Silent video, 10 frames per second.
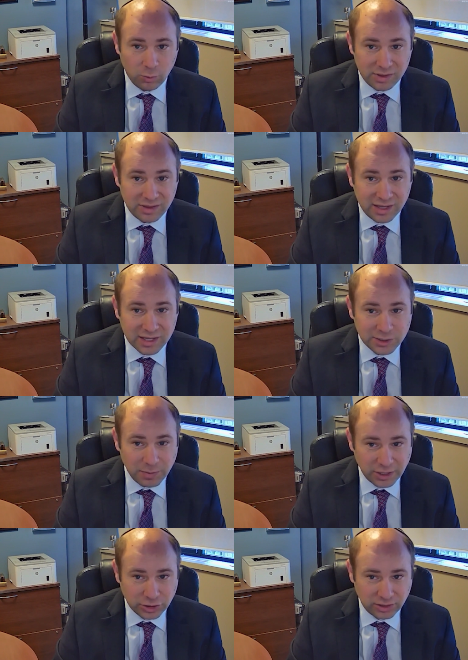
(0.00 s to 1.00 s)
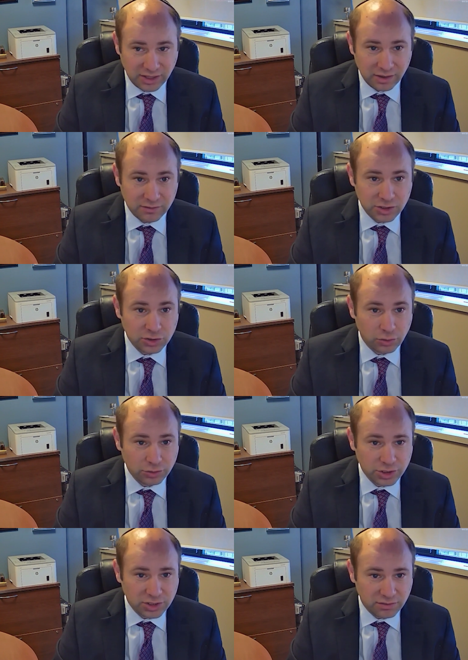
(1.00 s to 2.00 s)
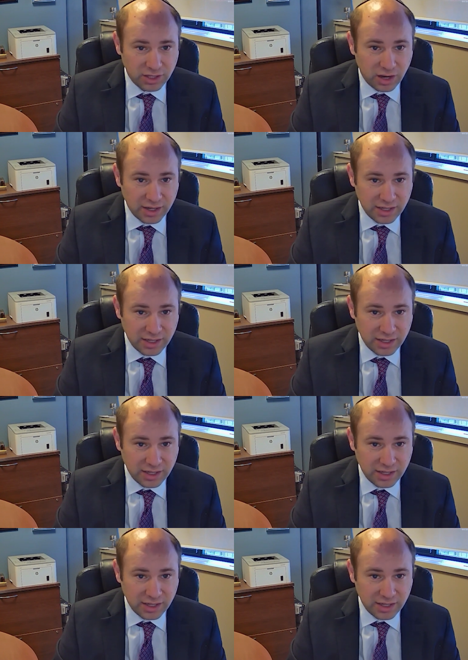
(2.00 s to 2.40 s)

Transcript: We think especially of the soldiers of the